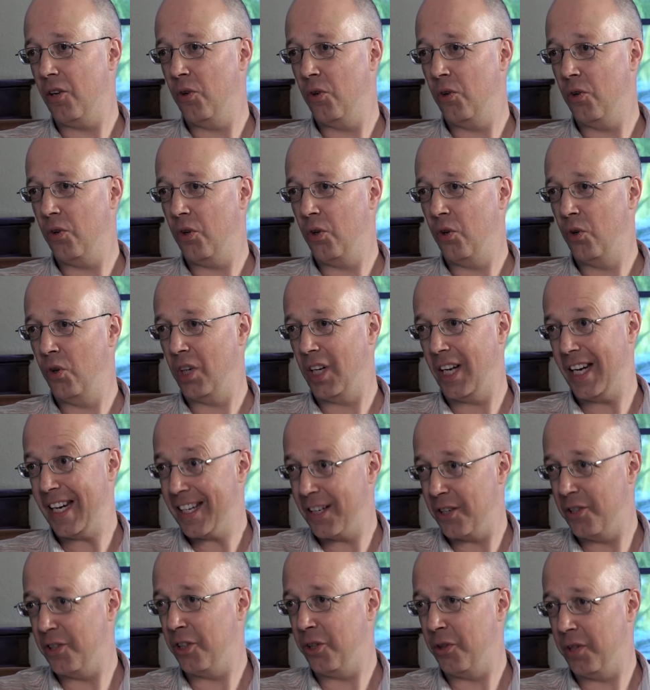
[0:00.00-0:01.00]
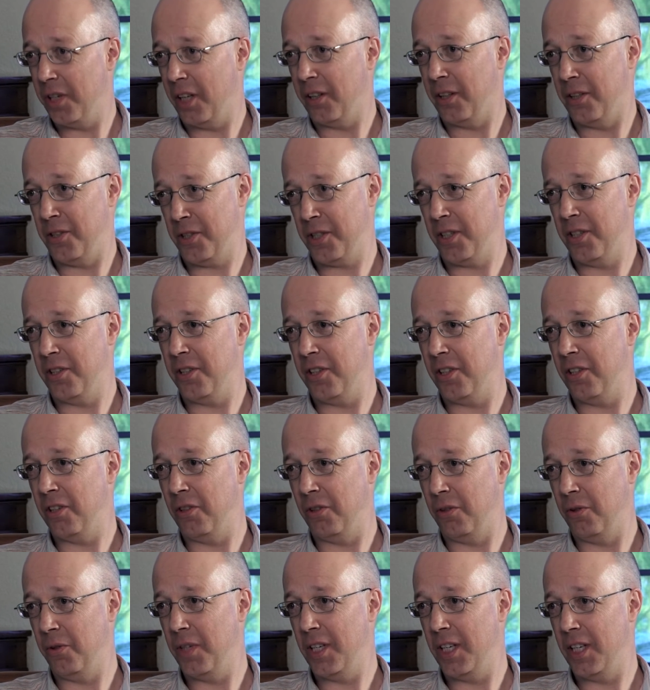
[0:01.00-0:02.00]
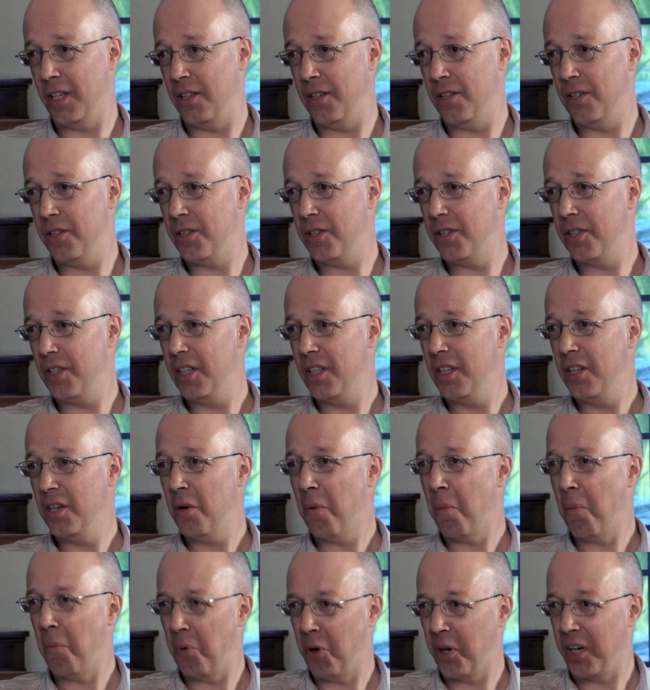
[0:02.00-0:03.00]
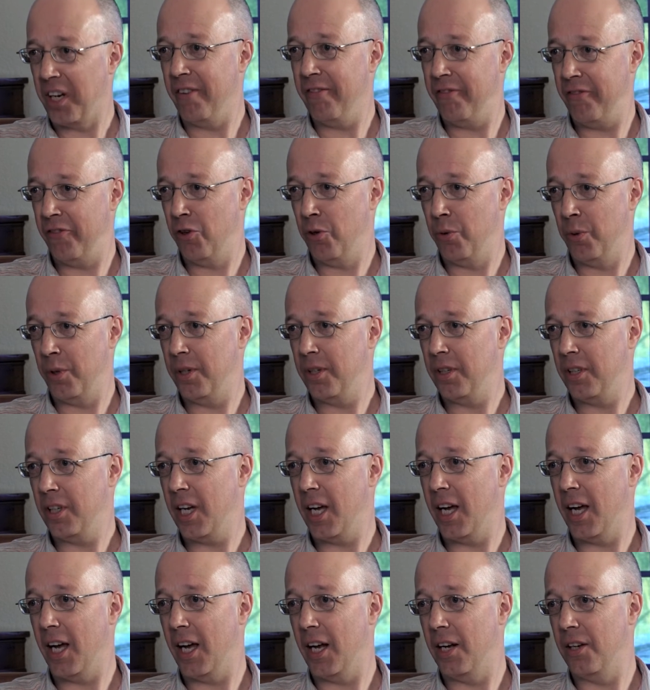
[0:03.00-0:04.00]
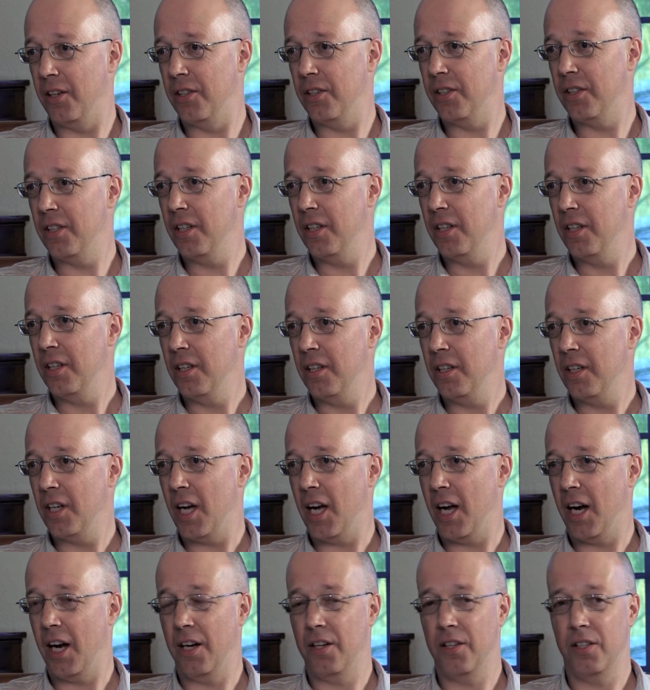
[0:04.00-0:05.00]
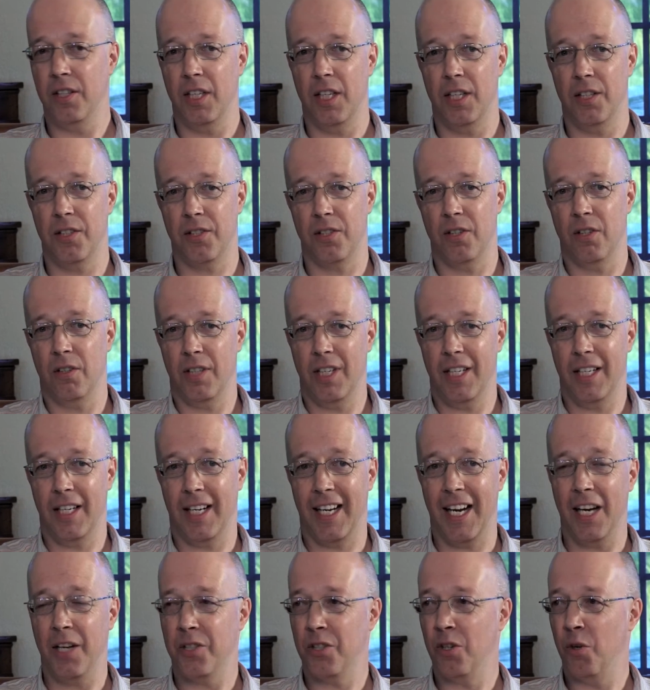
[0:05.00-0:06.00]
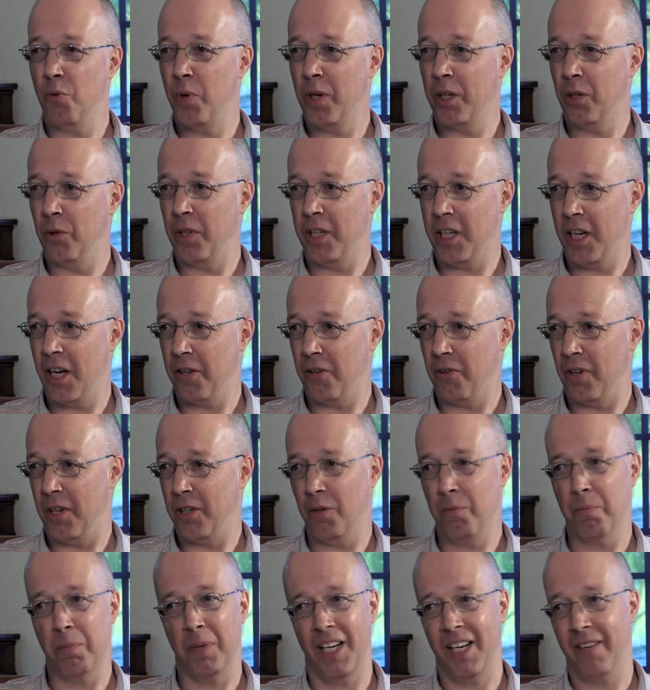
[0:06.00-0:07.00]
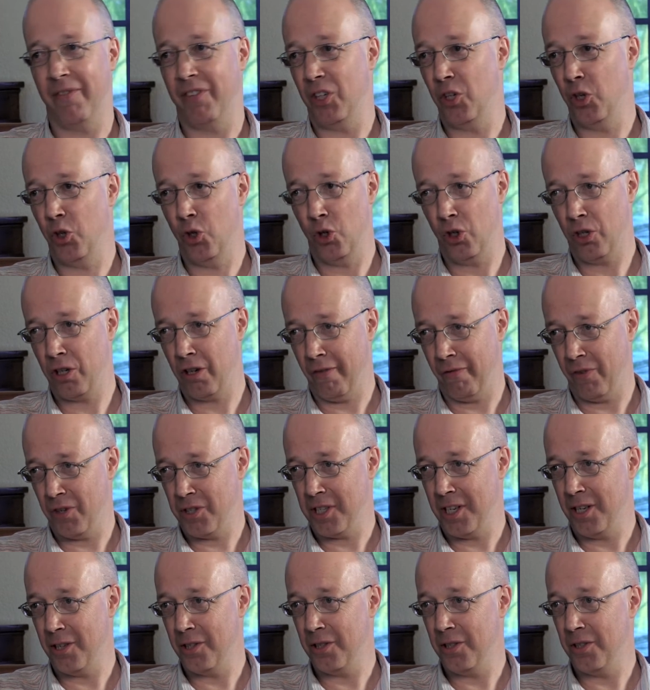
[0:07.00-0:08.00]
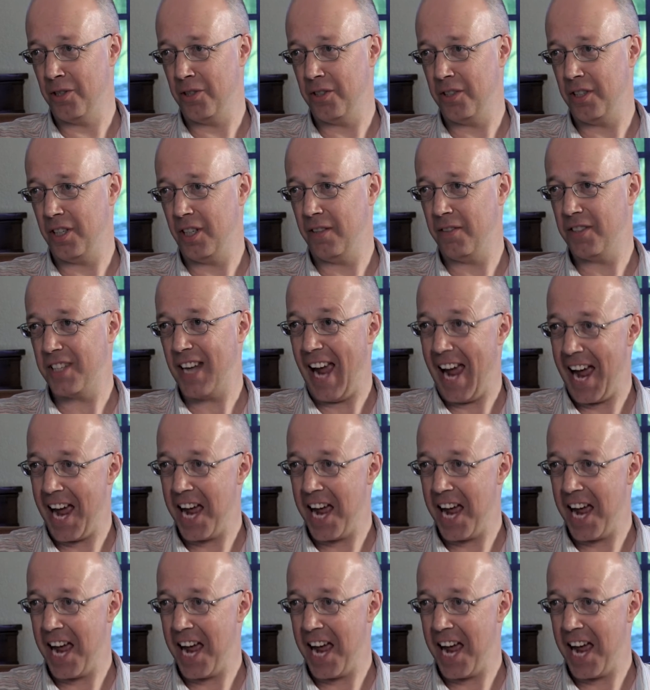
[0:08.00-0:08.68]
all I can do and others can do is bring it forward. And it's not, again, it's not one or the other. I don't believe in all conversations. It's